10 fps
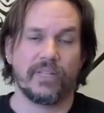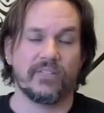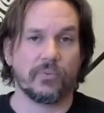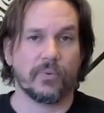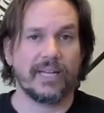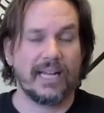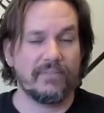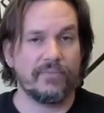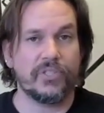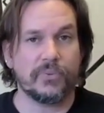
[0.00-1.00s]
And so we're going to
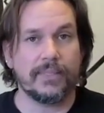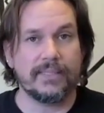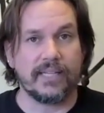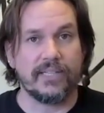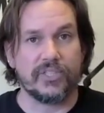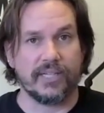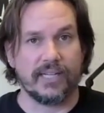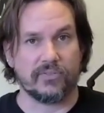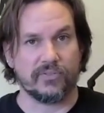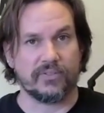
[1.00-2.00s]
have a visualization
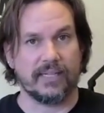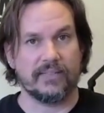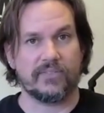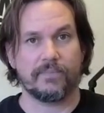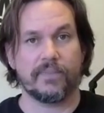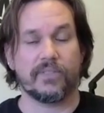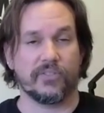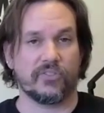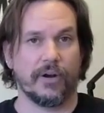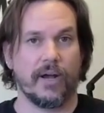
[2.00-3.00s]
exercise
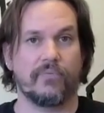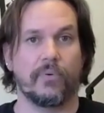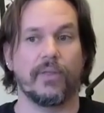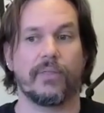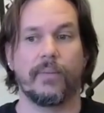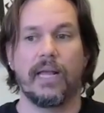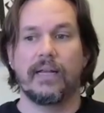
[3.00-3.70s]
to start off with.